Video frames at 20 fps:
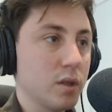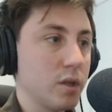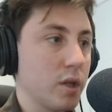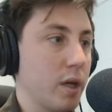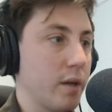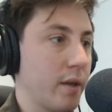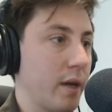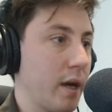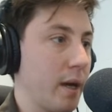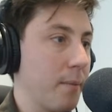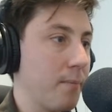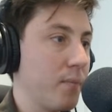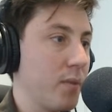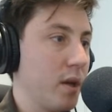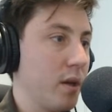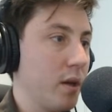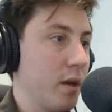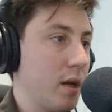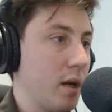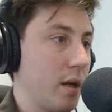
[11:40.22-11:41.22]
like
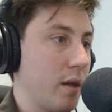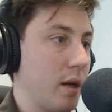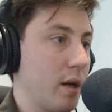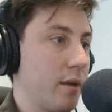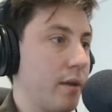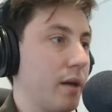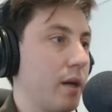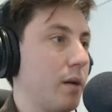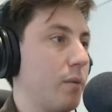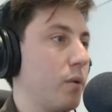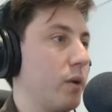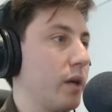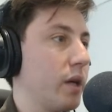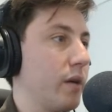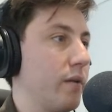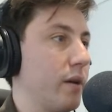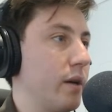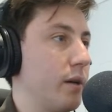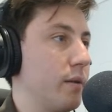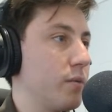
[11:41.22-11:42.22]
that. And then I think I want to
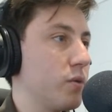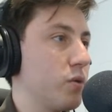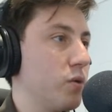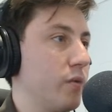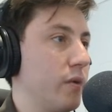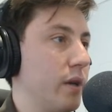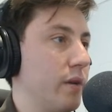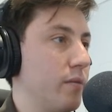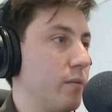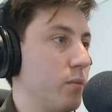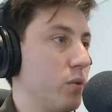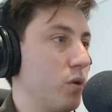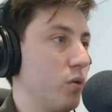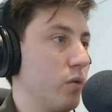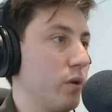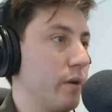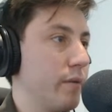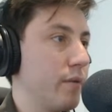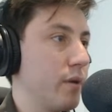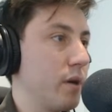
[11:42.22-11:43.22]
give it sort of even more
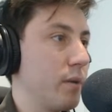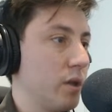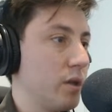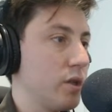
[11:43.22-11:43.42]
reverb.